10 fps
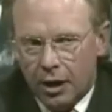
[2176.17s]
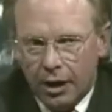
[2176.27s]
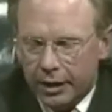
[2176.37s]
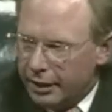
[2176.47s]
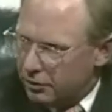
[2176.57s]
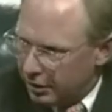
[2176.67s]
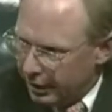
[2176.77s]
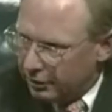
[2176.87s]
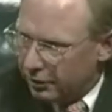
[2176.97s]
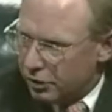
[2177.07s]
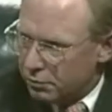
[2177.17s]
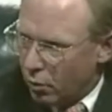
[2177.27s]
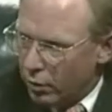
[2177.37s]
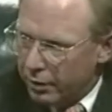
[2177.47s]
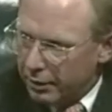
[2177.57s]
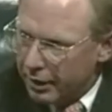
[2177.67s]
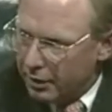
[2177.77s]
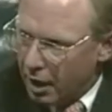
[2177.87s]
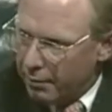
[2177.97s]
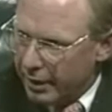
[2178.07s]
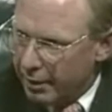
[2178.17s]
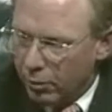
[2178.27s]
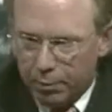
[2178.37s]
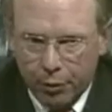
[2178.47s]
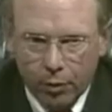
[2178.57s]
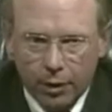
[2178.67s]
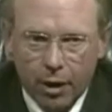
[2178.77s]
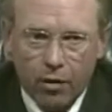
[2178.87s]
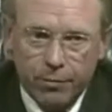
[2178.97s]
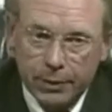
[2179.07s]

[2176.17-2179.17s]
Again, to get to this point and, again, not be able to pull it off,